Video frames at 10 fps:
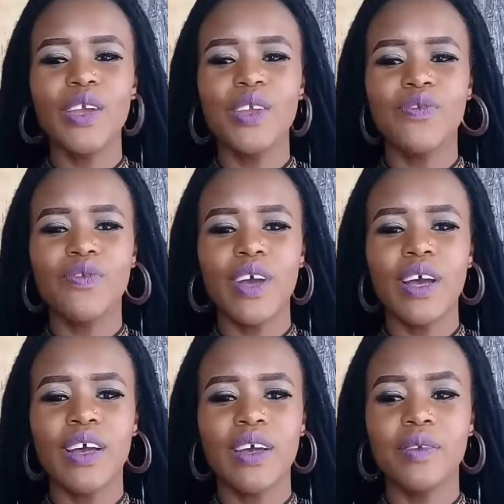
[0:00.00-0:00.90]
if
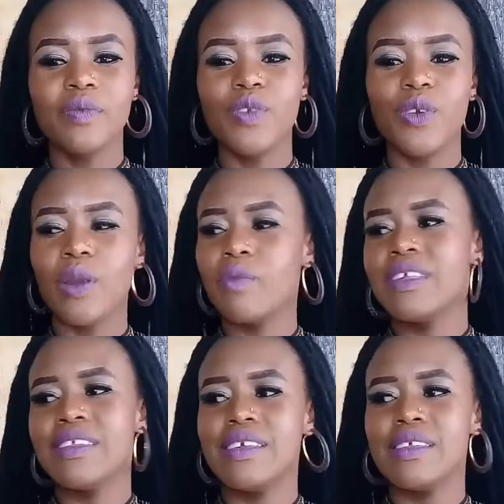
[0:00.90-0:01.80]
you're a
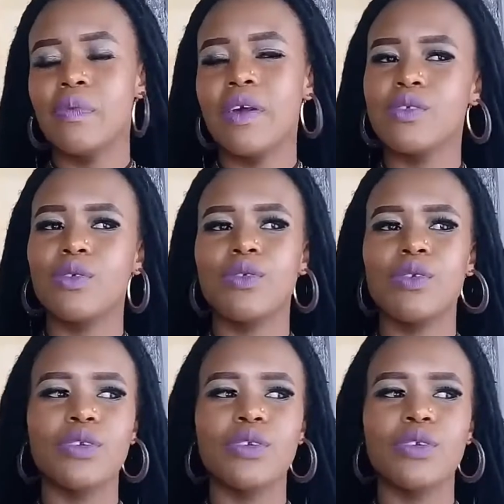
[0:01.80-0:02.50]
business person,